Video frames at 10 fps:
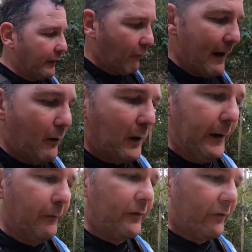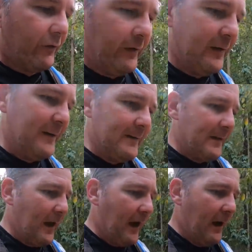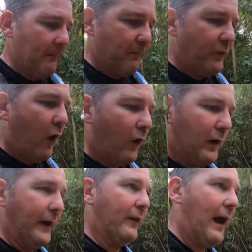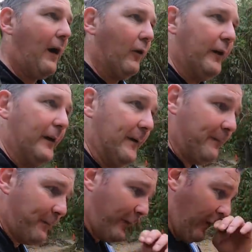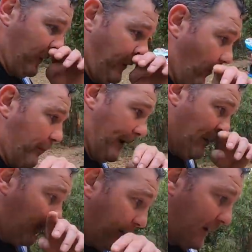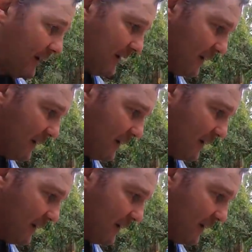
The ground clearance, not like that on a European bike,